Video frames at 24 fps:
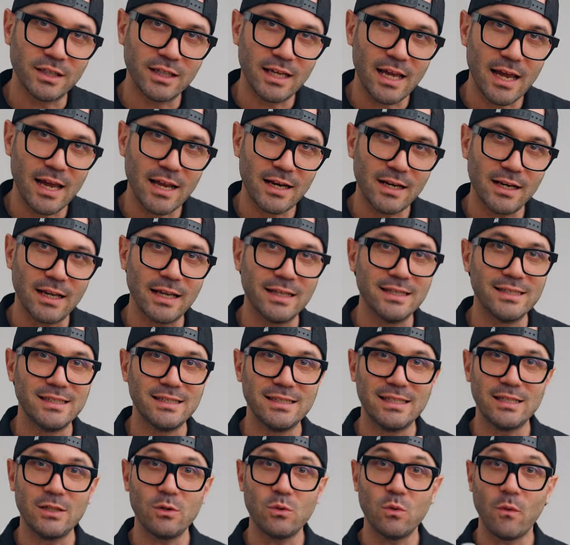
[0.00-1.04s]
again and
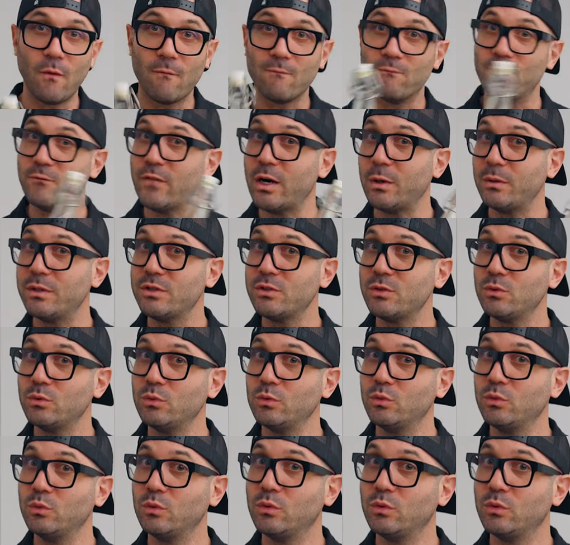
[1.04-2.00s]
see you very soon.